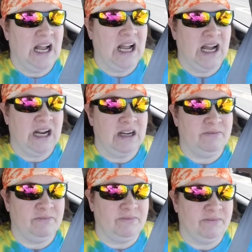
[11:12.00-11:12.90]
Uh,
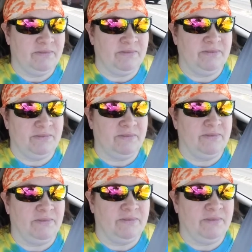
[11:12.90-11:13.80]

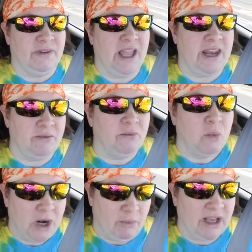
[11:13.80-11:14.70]

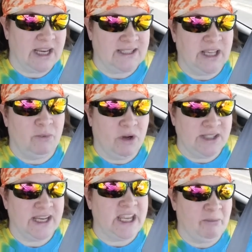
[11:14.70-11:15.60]
and what, like I said,
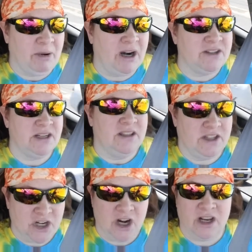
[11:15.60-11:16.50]
once I get parked into
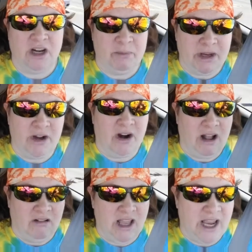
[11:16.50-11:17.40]
the Target up here,
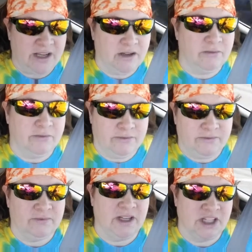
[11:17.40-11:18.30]
I'll kind
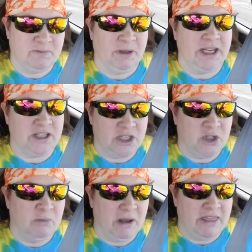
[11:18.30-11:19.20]
of explain to
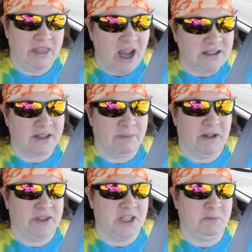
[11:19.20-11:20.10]
you my thoughts
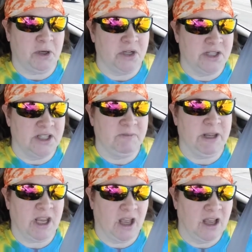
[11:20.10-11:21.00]
about these purses
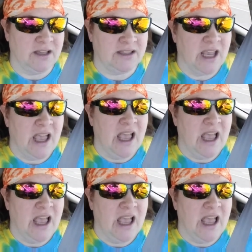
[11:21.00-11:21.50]
because